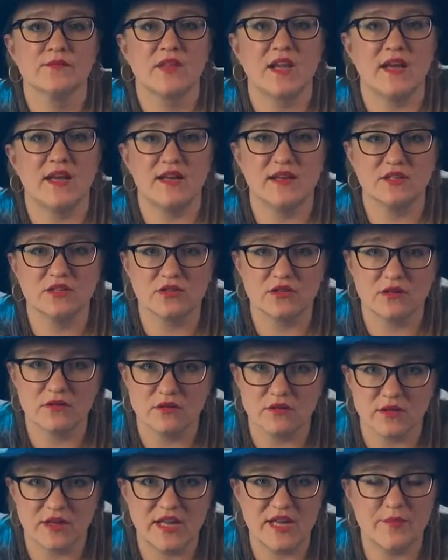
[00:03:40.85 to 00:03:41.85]
and
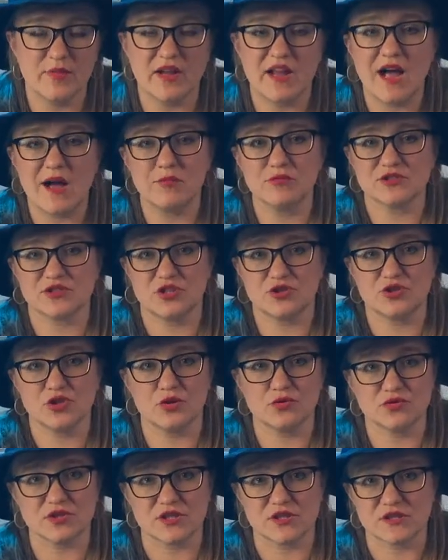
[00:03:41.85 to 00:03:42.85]
keeping up with the
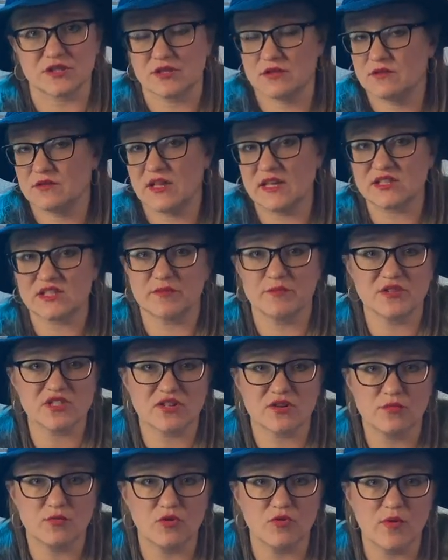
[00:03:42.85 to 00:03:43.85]
Joneses. That's a
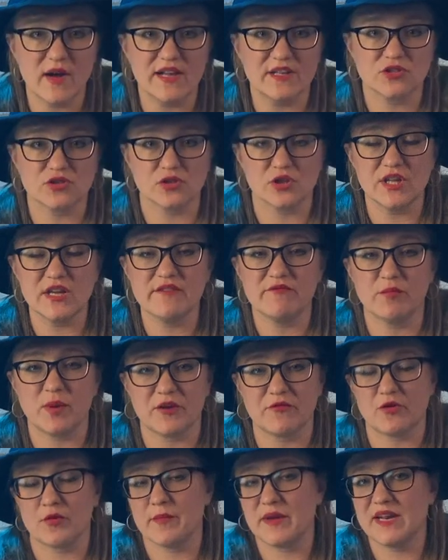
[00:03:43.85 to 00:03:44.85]
miserable way to live,
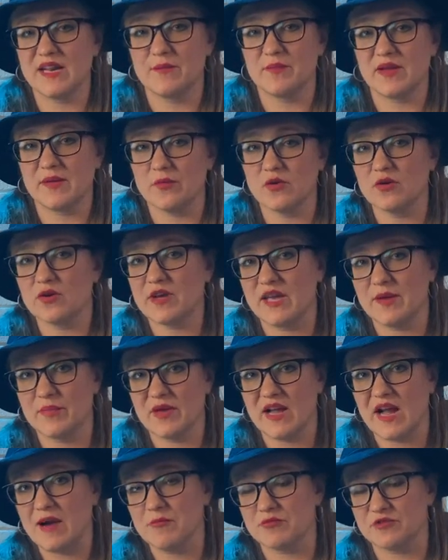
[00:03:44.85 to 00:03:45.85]
but for many people,
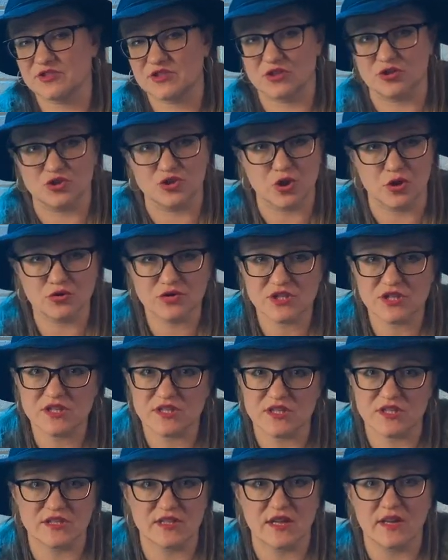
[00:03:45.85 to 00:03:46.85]
keeping up with the Joneses
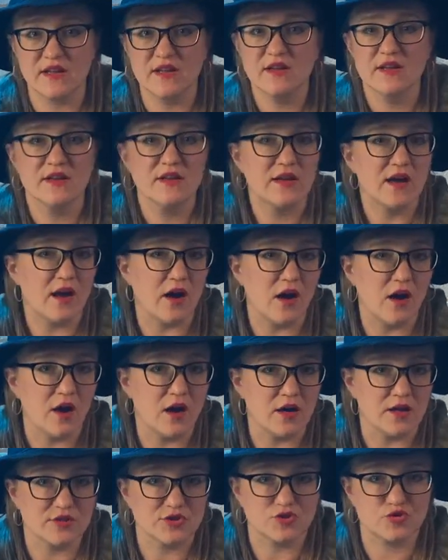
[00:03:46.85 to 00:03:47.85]
is the
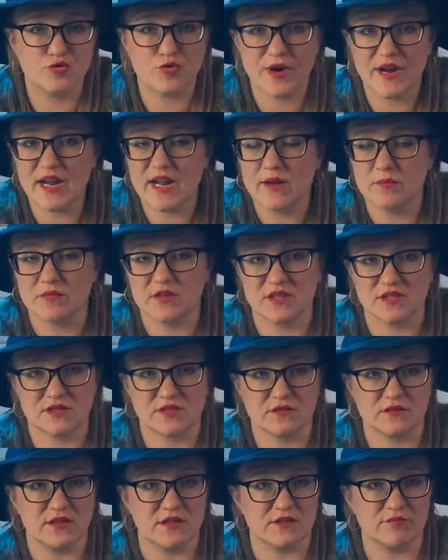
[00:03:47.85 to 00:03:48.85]
Uh, dream, the,
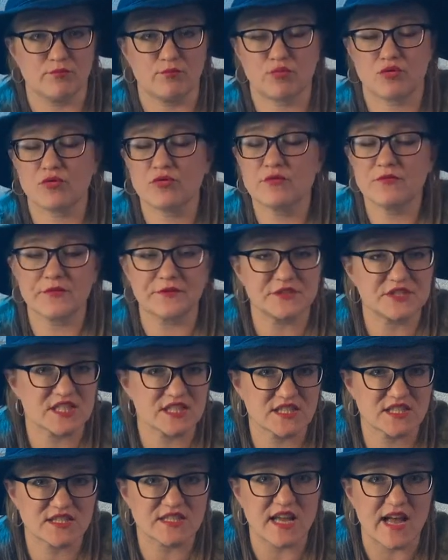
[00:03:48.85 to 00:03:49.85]
the proof of
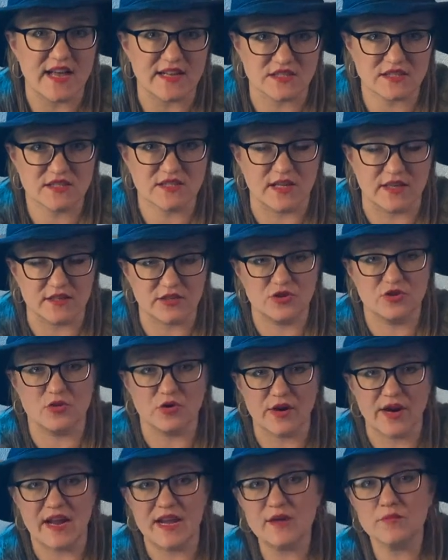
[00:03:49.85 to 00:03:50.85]
success, that
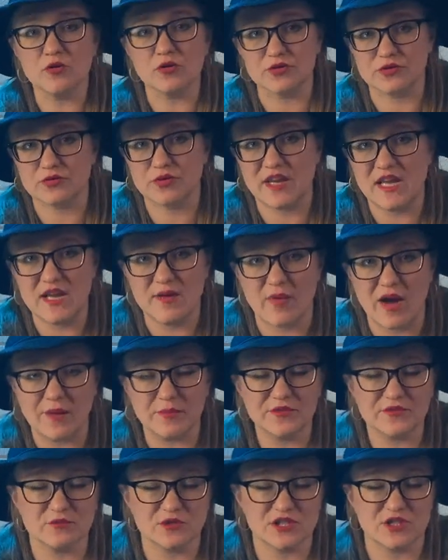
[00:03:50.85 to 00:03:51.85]
you're able to keep up
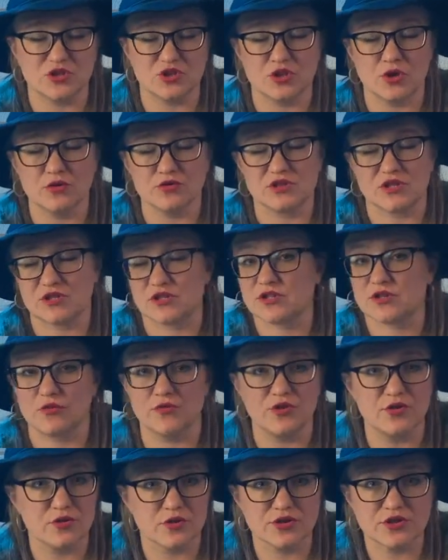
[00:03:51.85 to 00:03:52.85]
with the Joneses, so
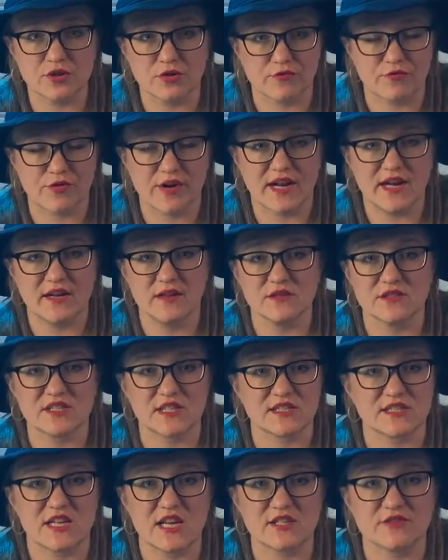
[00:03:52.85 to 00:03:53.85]
you're so freaking
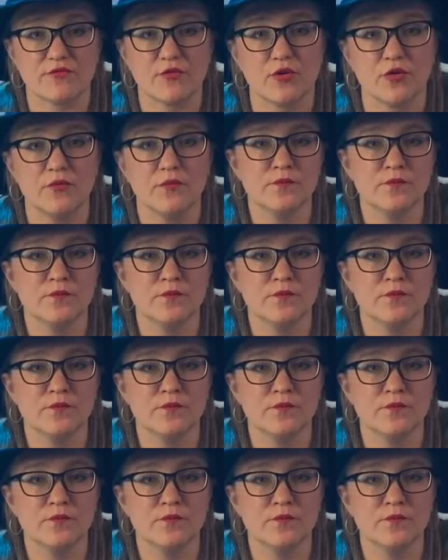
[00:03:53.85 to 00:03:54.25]
successful.